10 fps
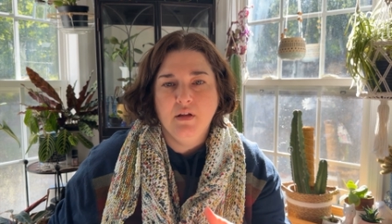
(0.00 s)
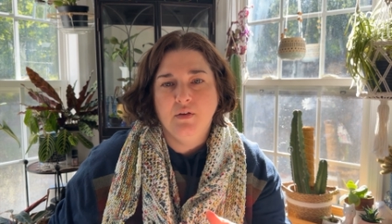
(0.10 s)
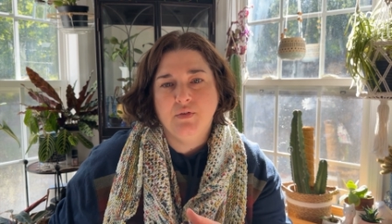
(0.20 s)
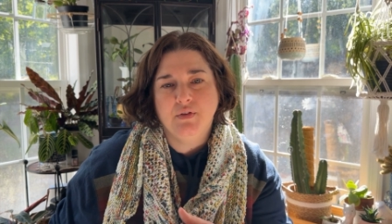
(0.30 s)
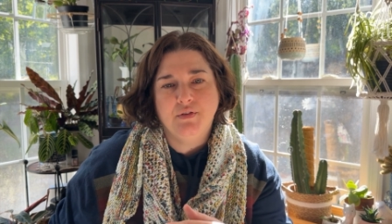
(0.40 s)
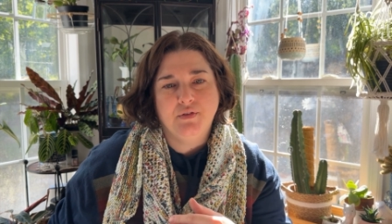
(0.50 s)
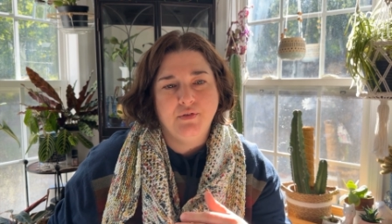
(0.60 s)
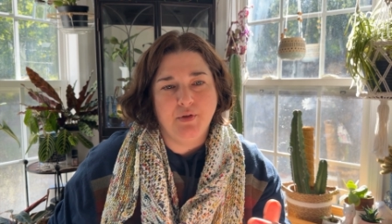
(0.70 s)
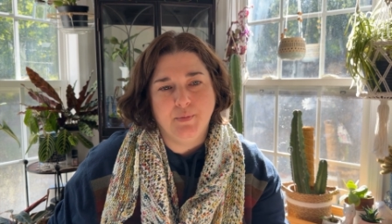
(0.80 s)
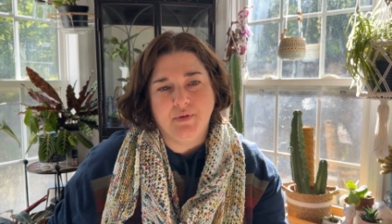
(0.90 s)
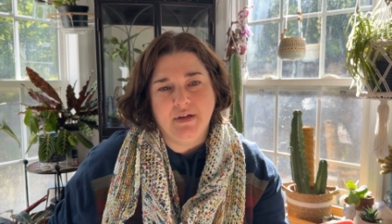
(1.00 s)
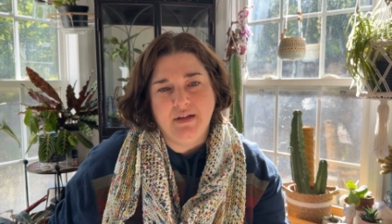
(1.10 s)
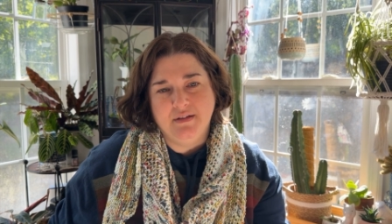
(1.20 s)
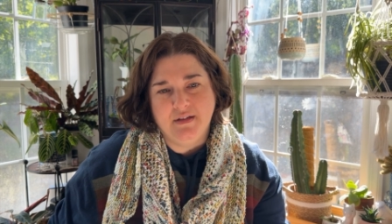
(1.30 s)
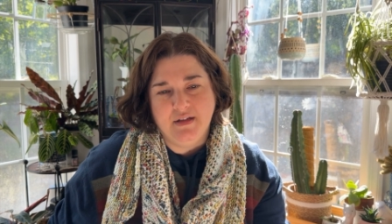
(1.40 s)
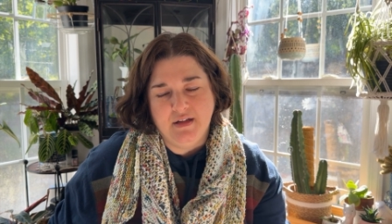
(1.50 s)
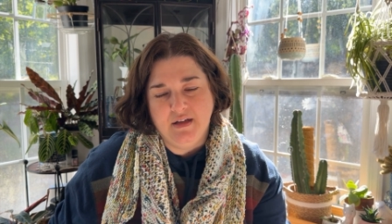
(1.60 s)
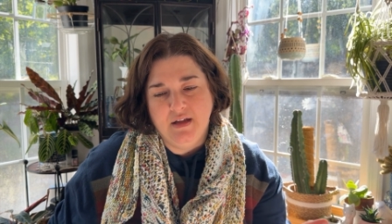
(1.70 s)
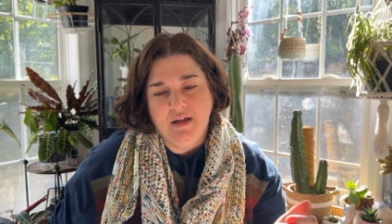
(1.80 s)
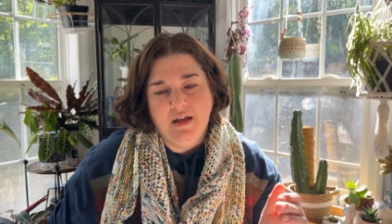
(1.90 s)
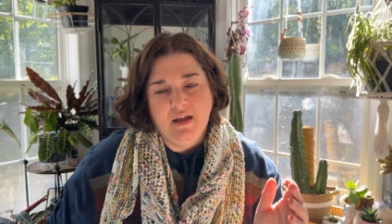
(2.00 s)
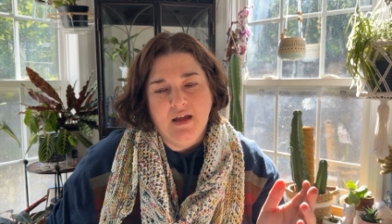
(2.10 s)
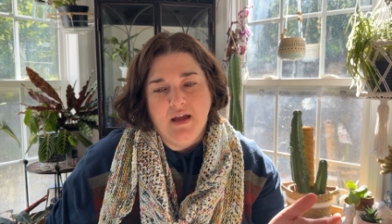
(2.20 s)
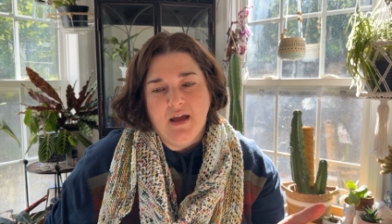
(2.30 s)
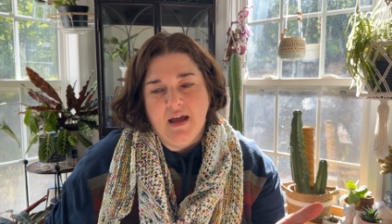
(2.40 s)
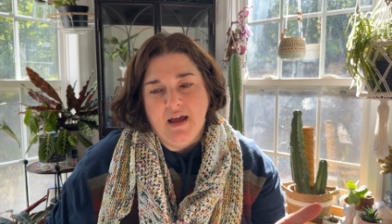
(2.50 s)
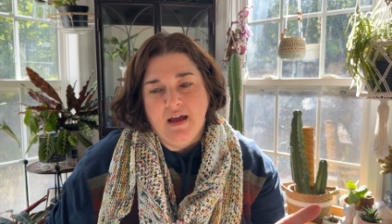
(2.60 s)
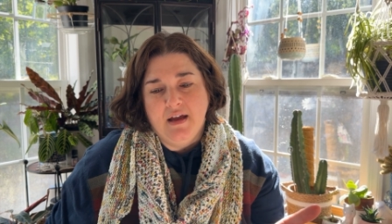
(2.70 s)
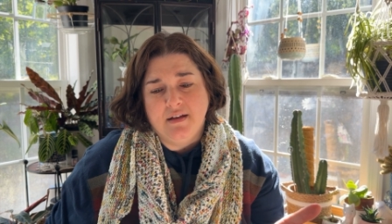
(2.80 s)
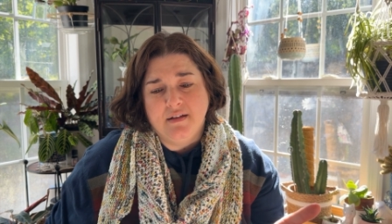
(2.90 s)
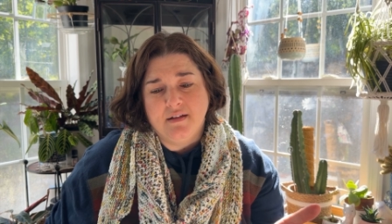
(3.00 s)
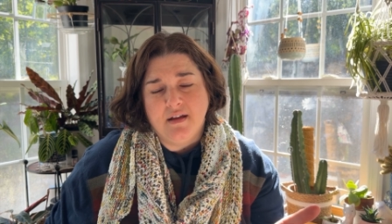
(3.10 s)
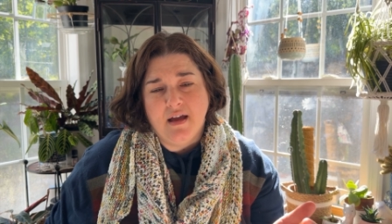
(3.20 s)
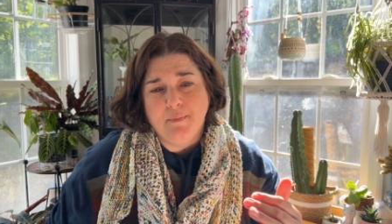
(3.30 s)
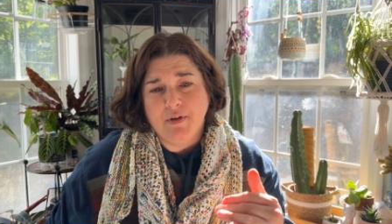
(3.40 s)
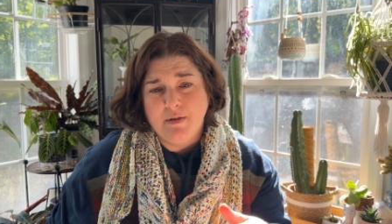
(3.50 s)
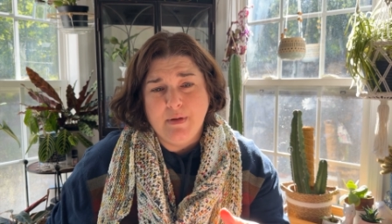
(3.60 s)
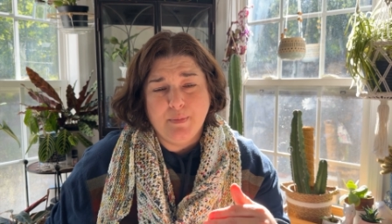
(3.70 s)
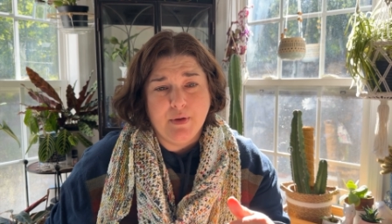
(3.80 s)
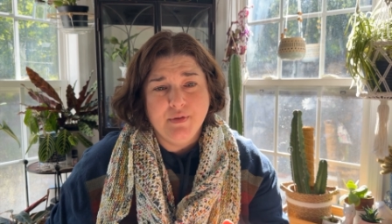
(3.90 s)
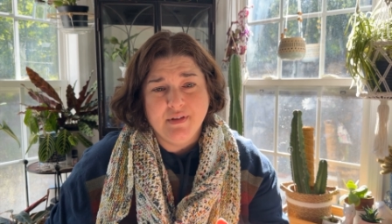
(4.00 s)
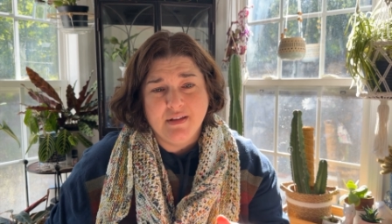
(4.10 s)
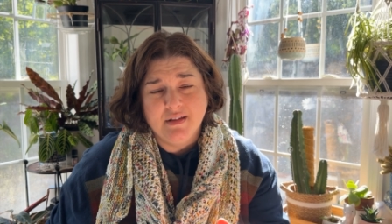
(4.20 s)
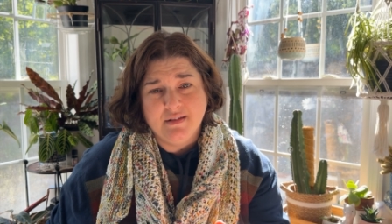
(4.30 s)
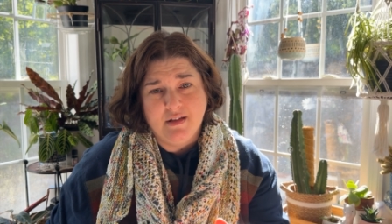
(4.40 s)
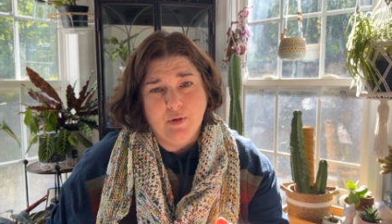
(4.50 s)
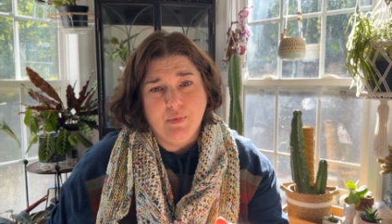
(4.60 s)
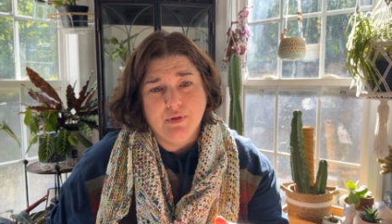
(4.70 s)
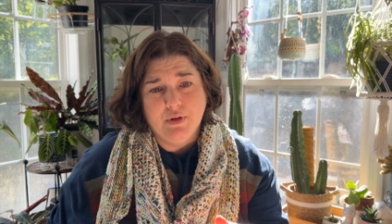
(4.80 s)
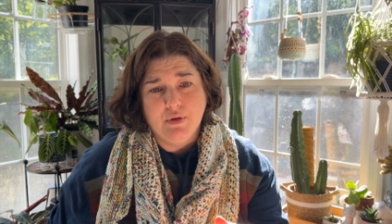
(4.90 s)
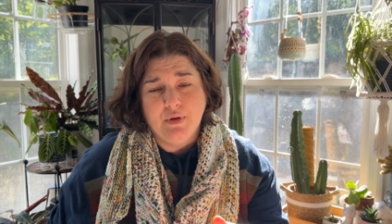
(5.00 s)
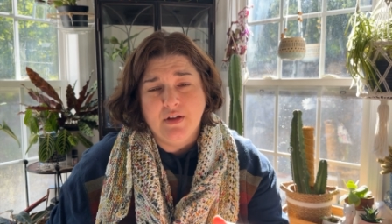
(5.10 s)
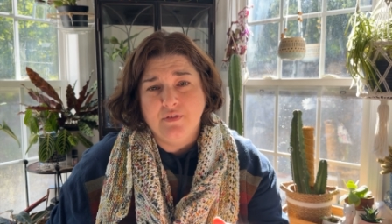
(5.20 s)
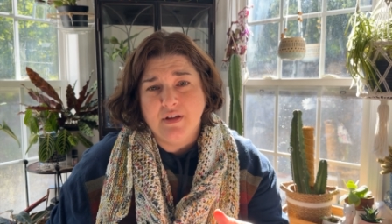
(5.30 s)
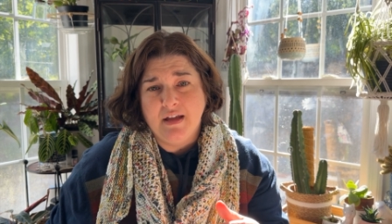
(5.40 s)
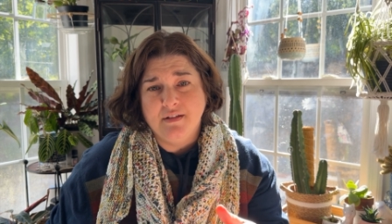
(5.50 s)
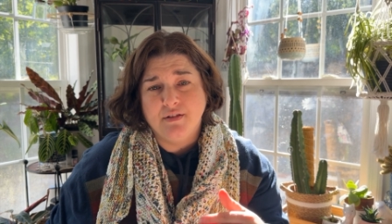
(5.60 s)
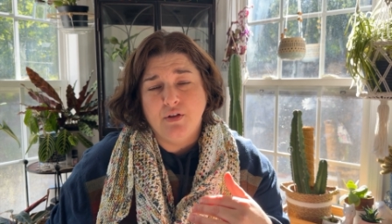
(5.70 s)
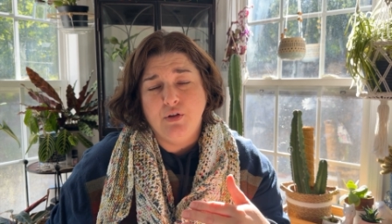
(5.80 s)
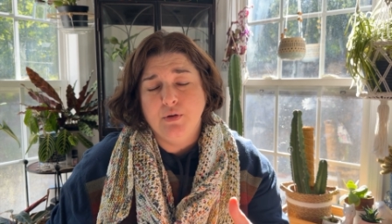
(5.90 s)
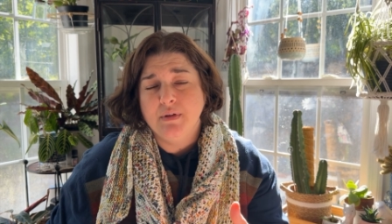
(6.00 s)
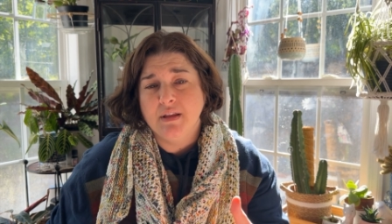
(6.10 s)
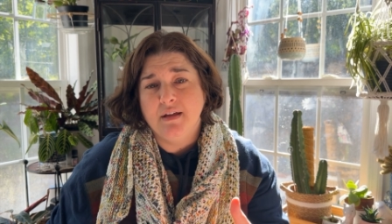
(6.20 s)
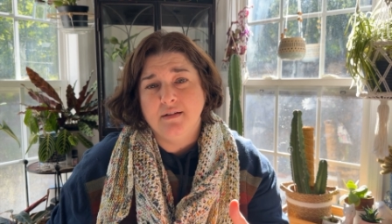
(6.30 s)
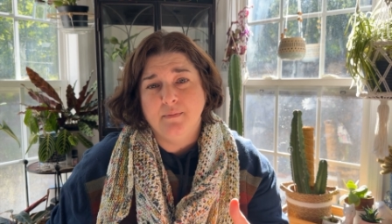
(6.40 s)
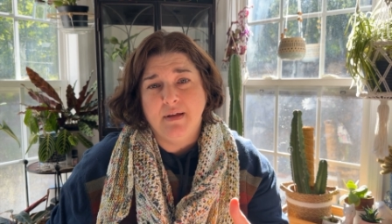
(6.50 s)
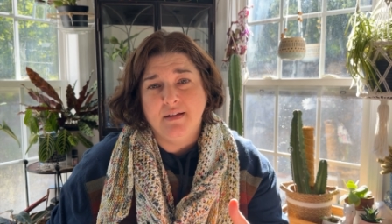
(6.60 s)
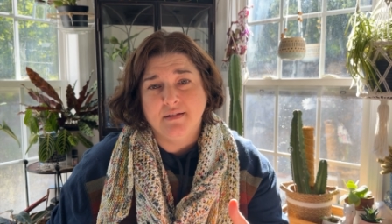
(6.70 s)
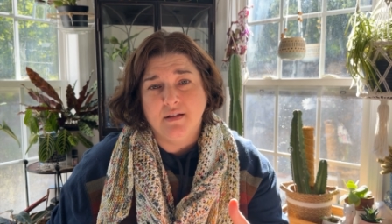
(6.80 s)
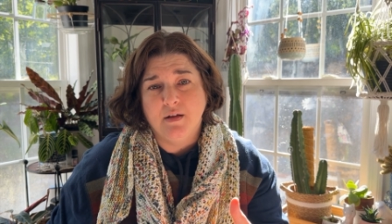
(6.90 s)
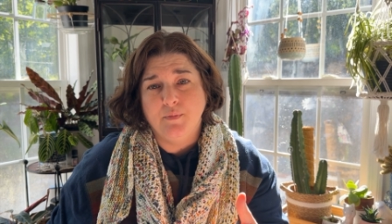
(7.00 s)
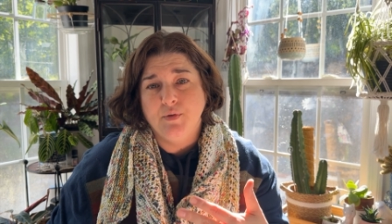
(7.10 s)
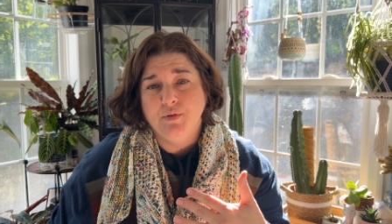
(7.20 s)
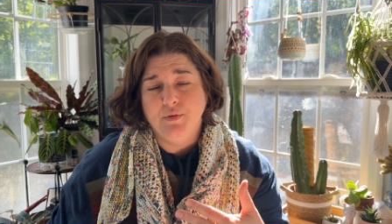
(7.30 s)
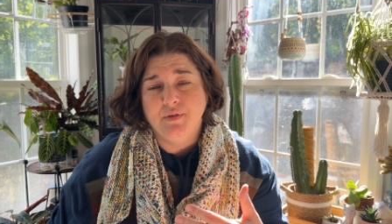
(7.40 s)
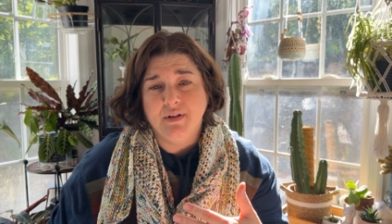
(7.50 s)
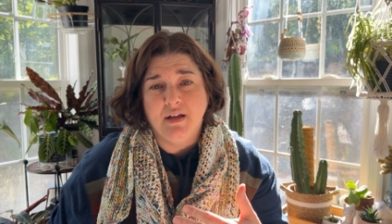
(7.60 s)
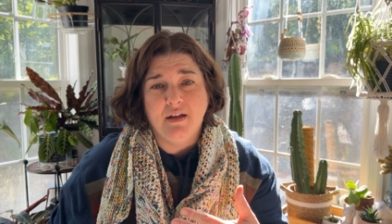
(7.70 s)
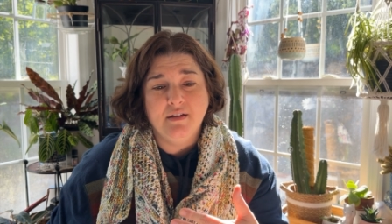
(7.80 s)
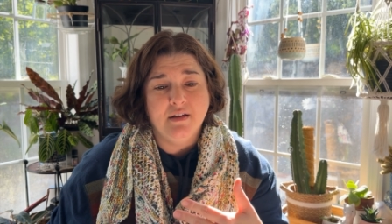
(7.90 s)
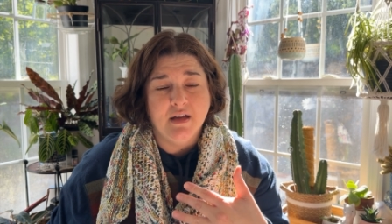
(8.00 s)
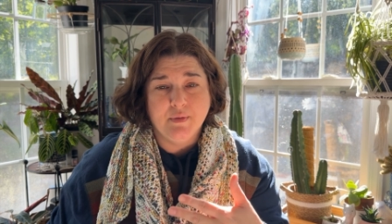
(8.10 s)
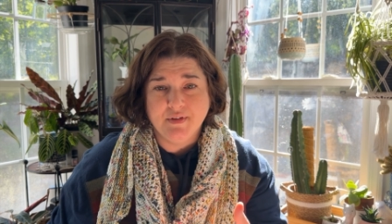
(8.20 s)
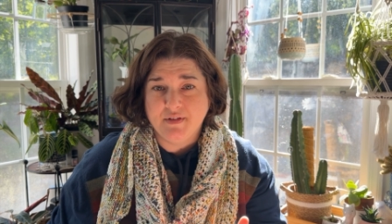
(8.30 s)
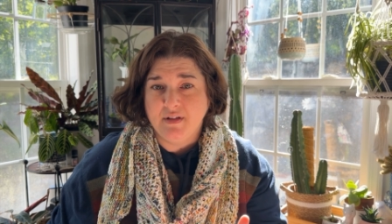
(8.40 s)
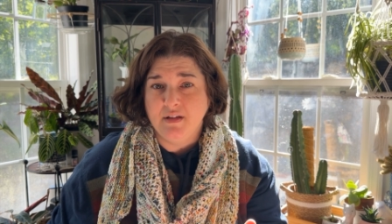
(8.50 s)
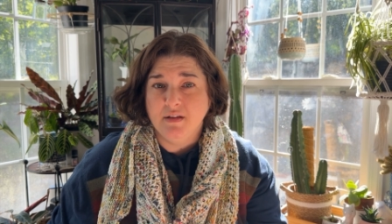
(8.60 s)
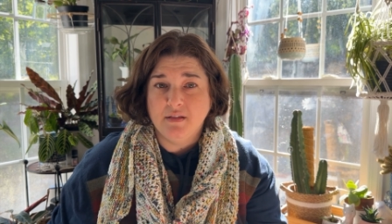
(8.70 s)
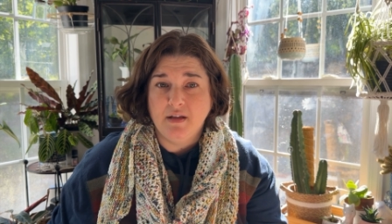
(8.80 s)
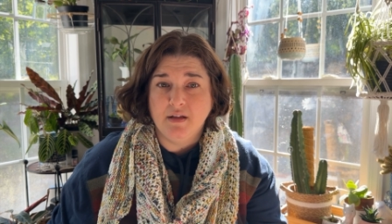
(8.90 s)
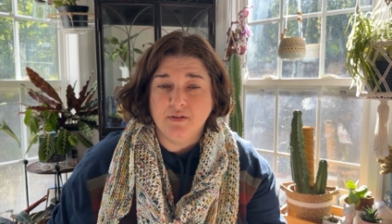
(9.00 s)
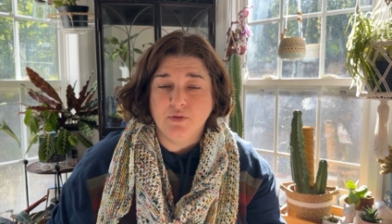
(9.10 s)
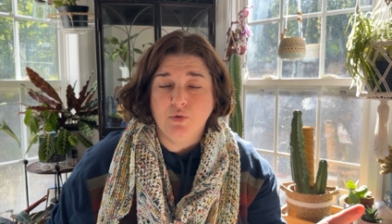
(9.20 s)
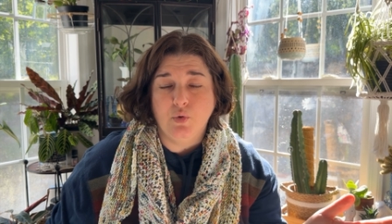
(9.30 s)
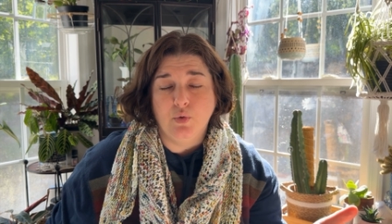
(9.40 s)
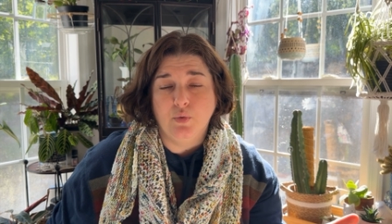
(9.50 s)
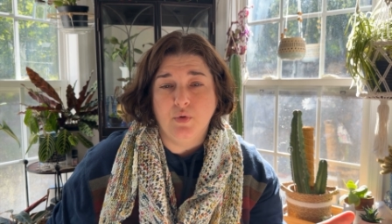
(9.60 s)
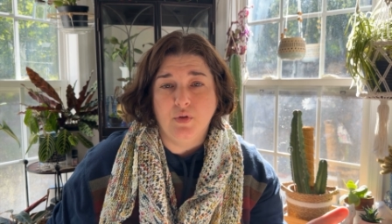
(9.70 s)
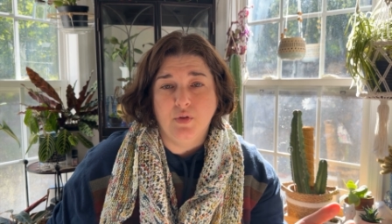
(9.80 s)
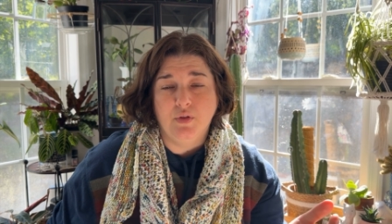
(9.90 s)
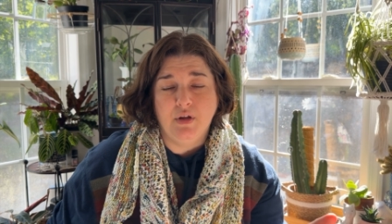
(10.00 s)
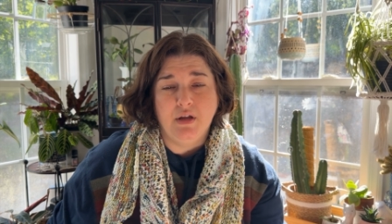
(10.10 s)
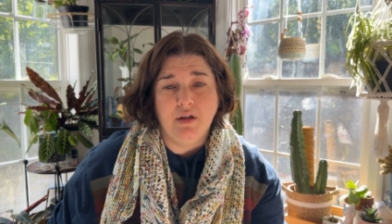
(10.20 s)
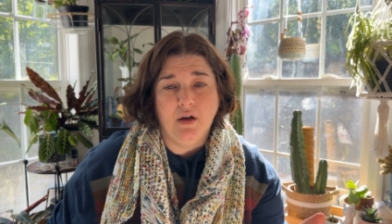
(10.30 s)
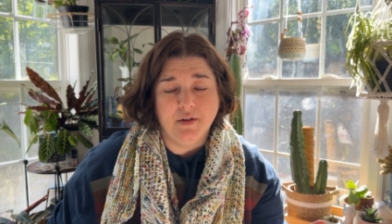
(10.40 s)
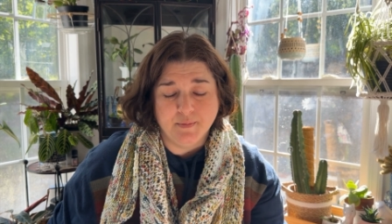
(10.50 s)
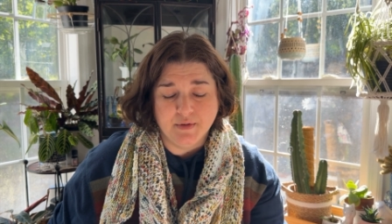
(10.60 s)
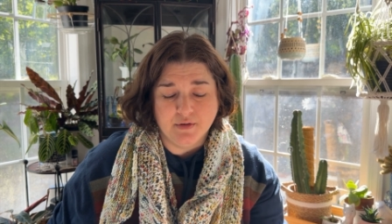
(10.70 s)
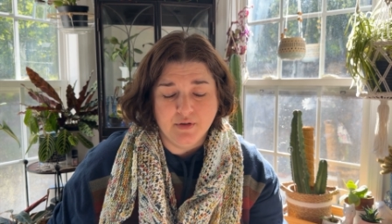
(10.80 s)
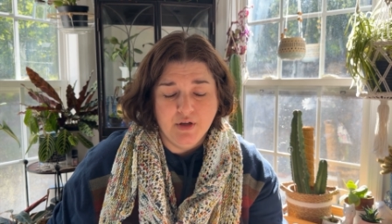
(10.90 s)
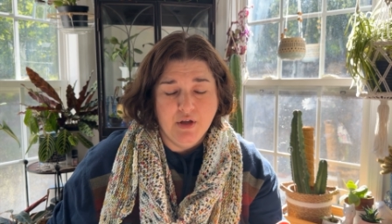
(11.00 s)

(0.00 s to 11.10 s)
So it's super easy and I'm going to be posting this down below in case you would like to make some to send and I will see that they get to the hospital.